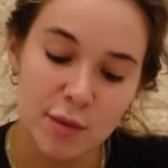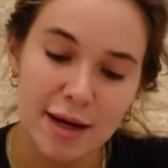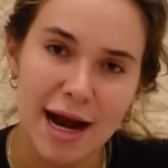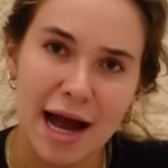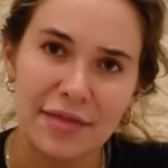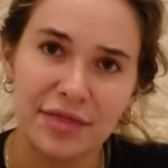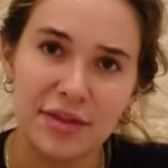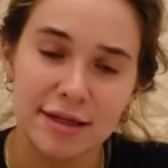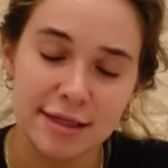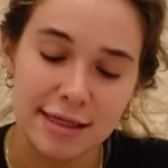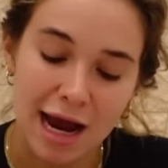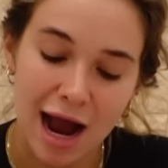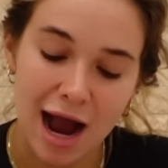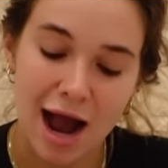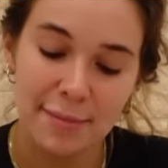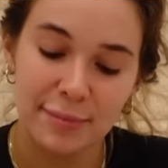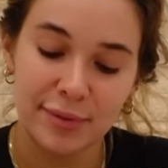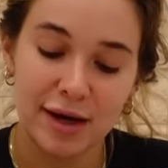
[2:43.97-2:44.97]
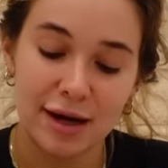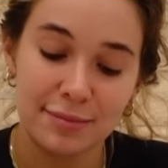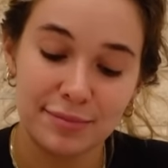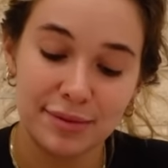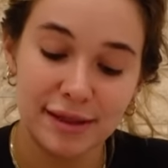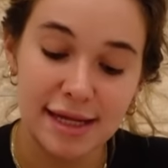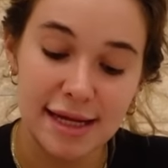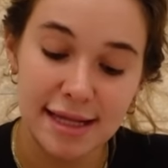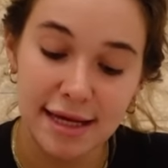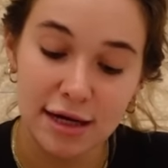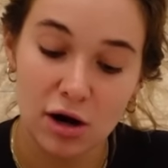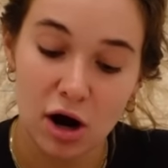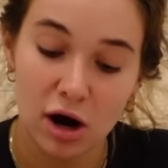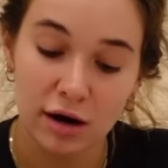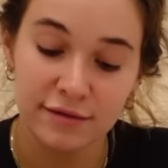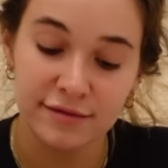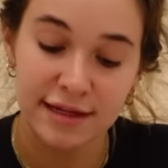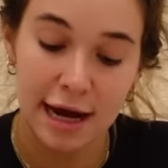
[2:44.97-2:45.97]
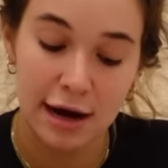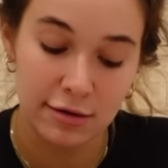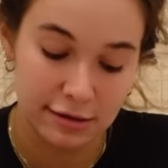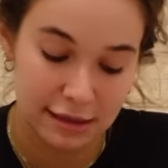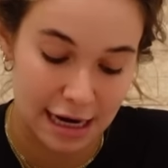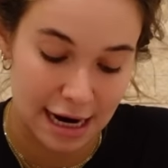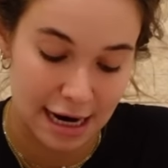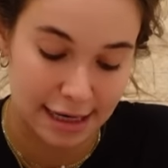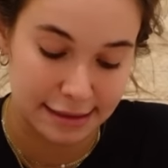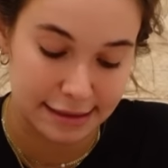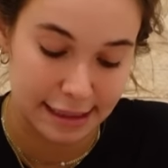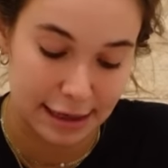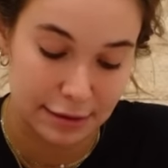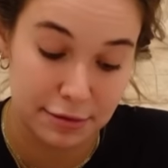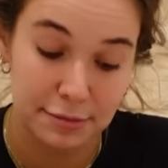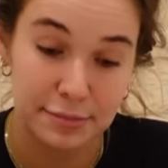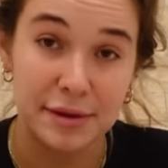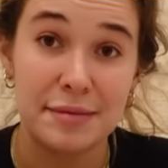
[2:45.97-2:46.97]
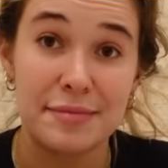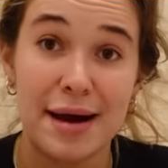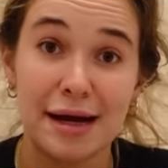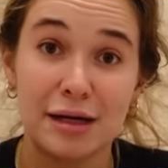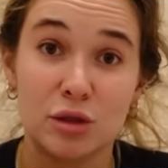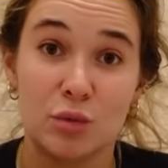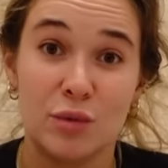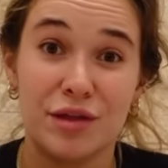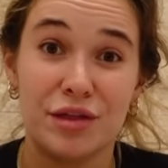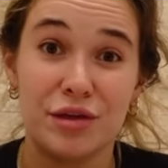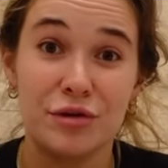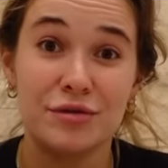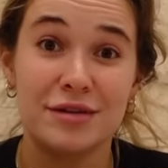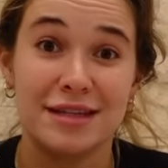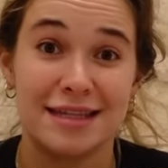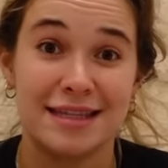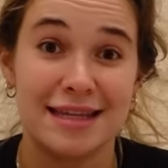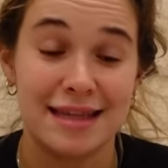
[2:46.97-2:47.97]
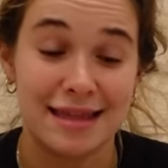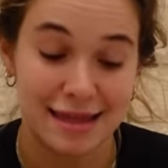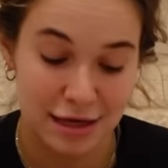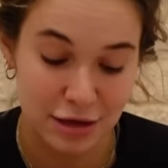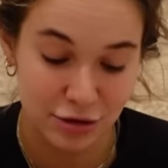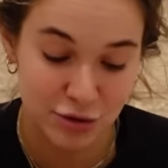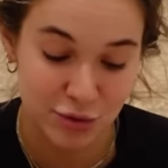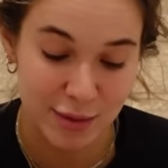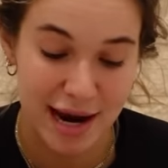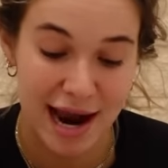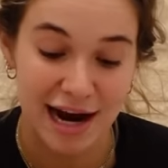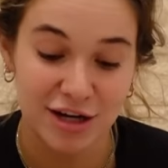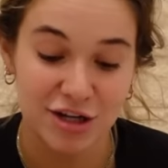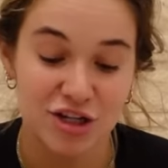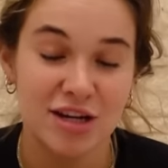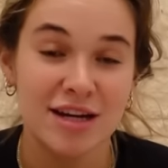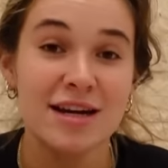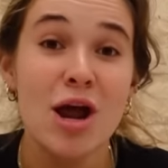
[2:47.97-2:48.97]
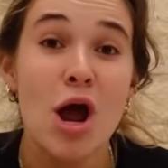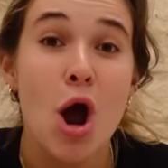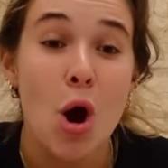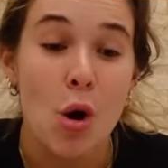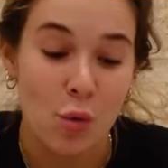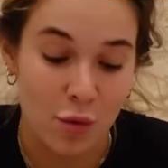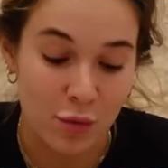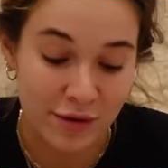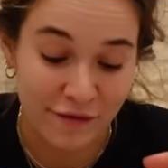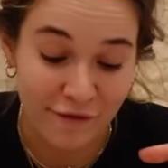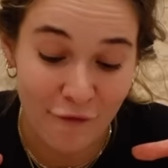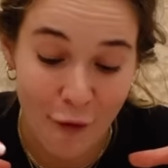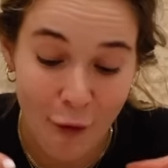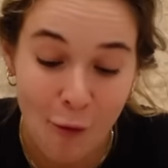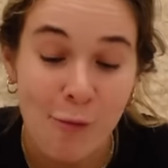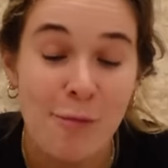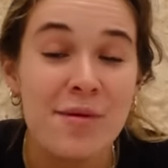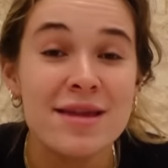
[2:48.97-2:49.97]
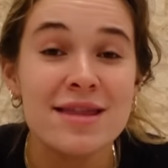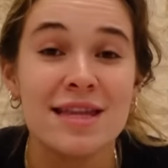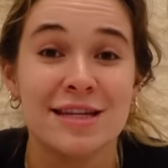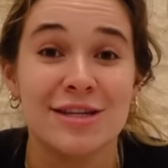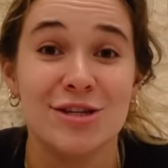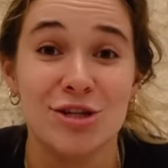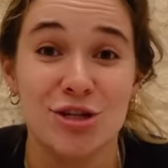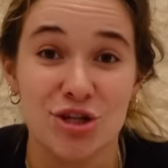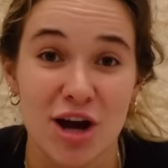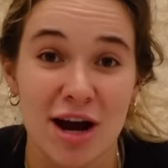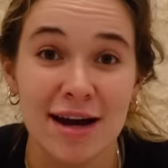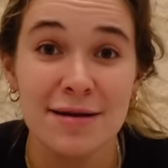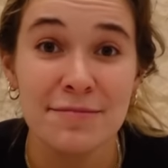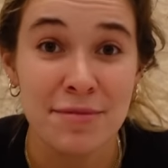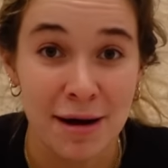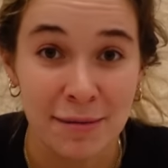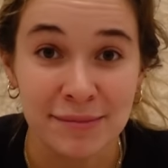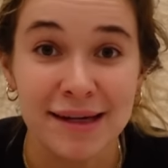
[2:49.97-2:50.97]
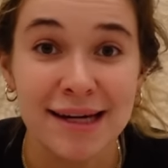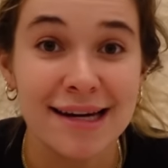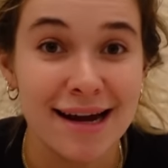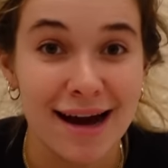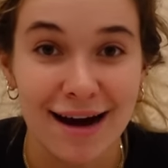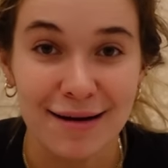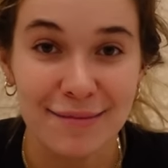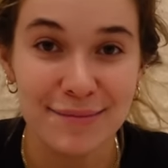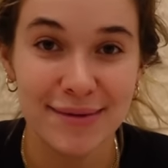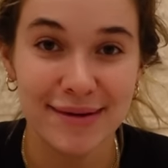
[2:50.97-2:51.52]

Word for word: we got the top completely carved out, guys, I will be back with you to see Theo's reaction open this giant pumpkin up.